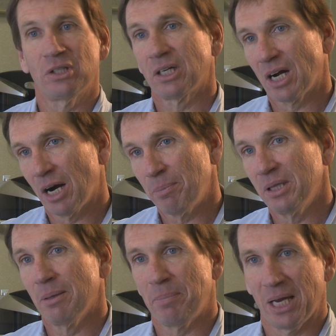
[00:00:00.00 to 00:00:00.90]
in the carpet
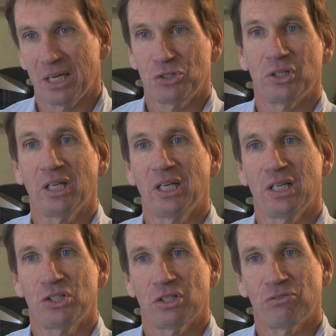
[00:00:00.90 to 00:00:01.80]
and the paints and the
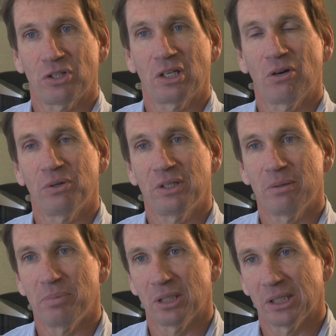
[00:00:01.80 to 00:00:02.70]
adhesives that go into the
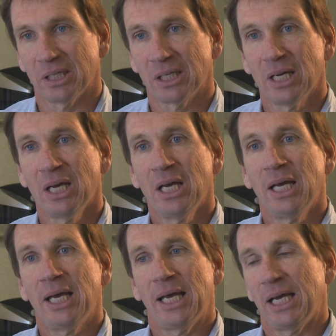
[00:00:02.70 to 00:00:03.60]
building.
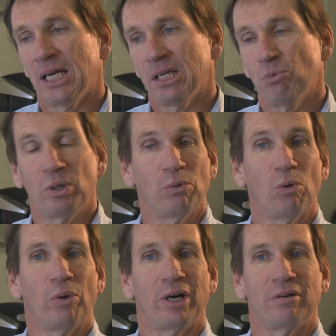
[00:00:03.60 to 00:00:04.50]
And we will,
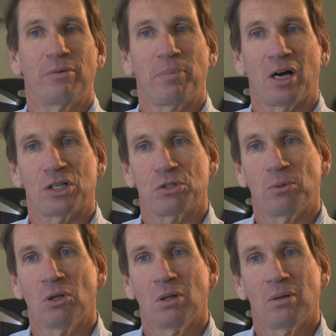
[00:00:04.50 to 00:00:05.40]
wherever
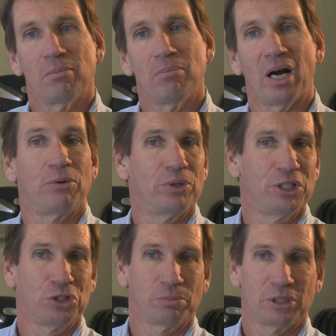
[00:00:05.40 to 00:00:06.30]
possible, buy
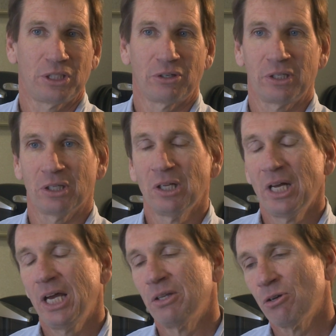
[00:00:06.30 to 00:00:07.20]
regional material.
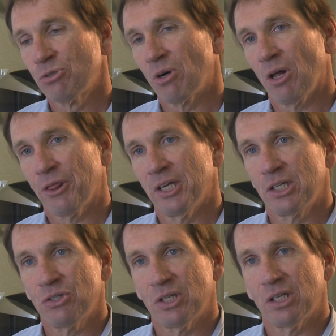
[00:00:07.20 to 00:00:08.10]
And those are all
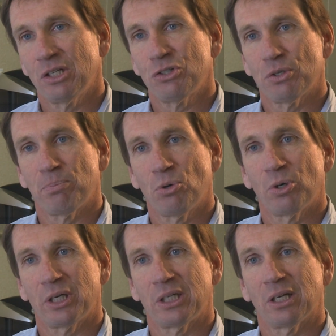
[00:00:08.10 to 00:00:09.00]
things that
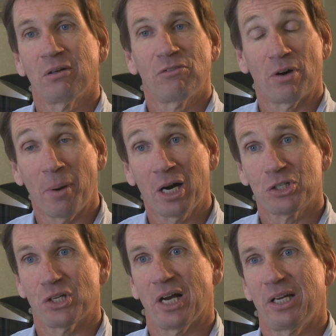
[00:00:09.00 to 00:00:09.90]
support, from our
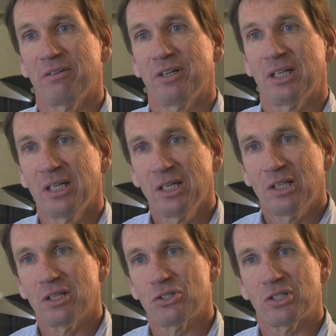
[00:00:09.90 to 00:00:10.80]
side of it,
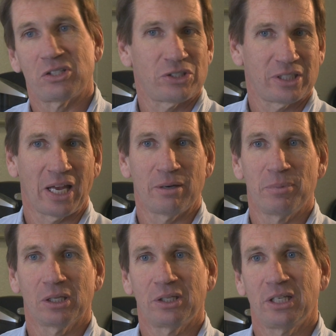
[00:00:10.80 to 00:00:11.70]
the
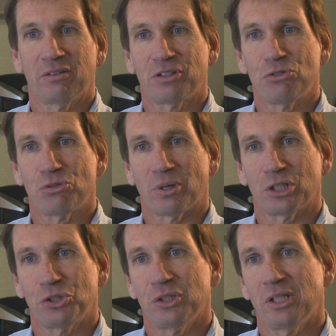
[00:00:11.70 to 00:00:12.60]
sustainability of
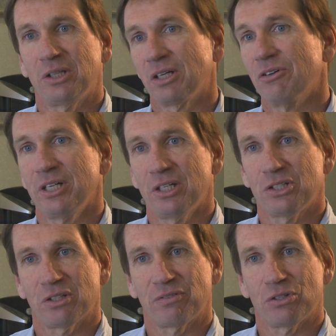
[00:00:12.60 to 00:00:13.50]
construction and the
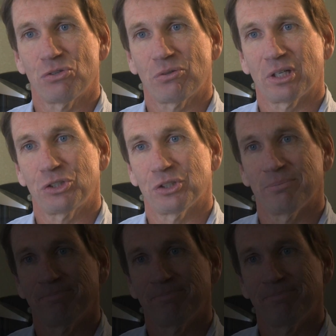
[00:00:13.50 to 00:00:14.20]
greenness of construction.